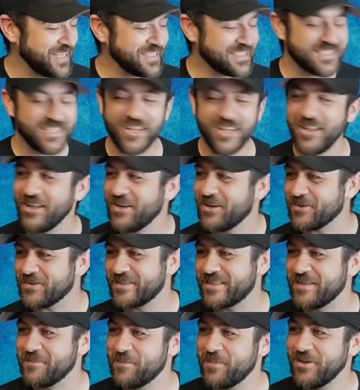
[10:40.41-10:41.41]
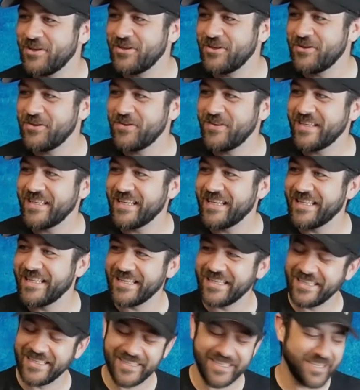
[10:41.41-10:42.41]
It's close. The blue
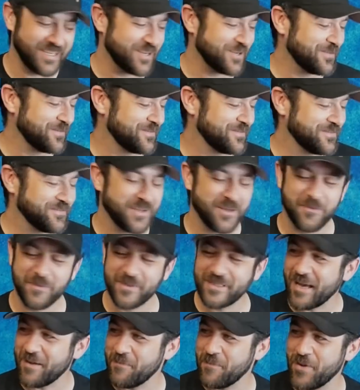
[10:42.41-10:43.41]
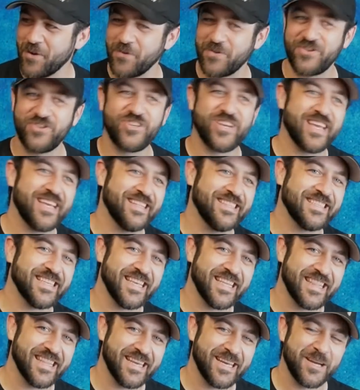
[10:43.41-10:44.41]
and we almost got both shades
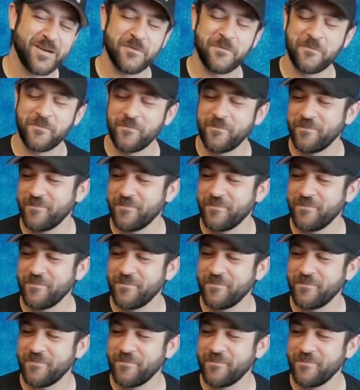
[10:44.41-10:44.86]
in there.